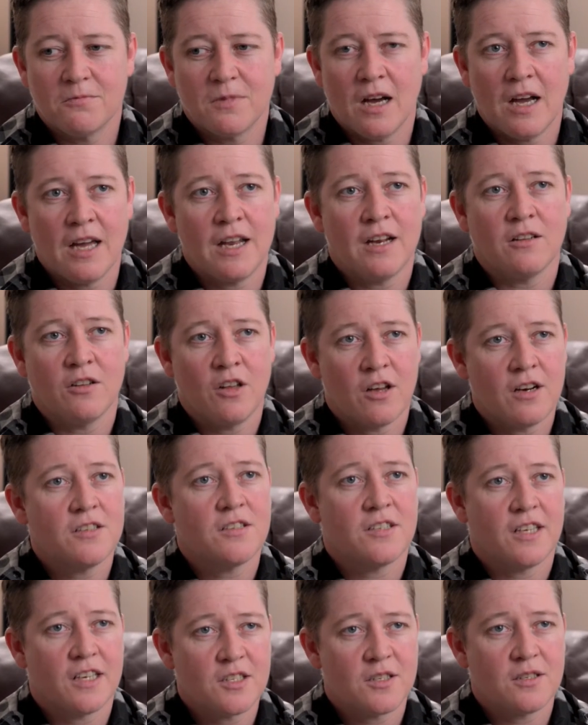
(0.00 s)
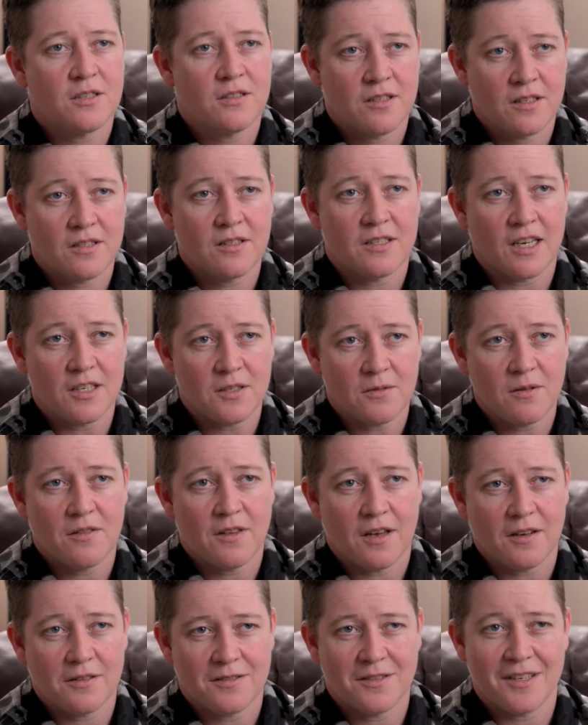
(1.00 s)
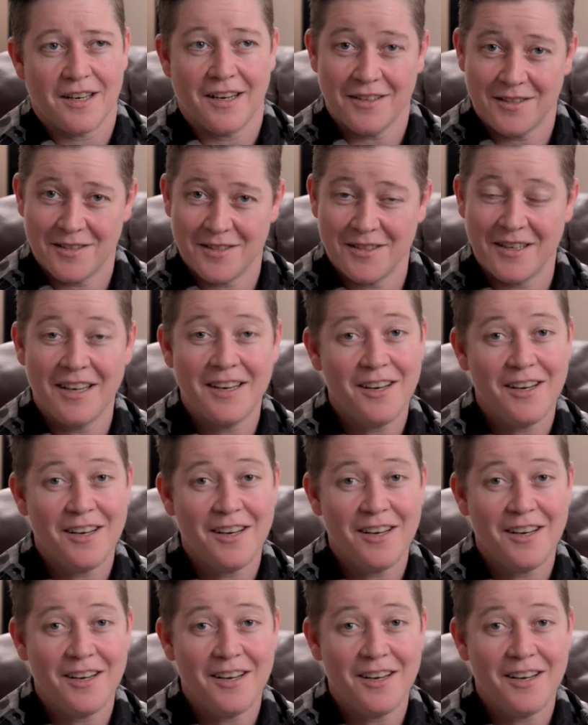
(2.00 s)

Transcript: had a lot of success with that sex. I